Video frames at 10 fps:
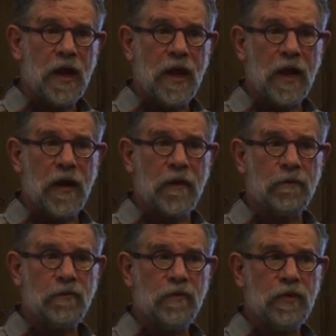
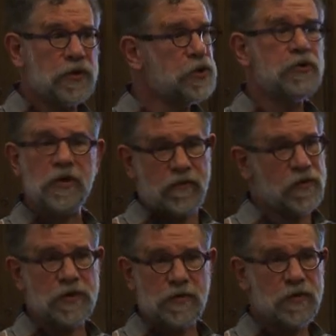and there's no
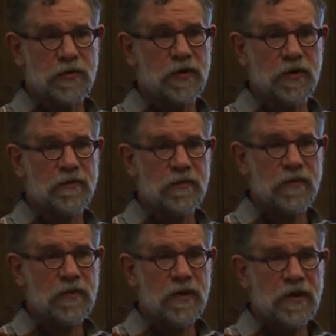difference between
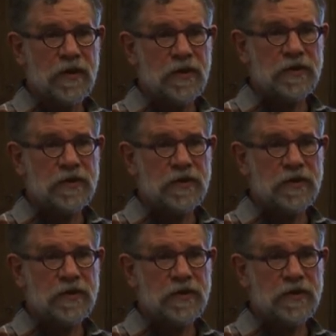them.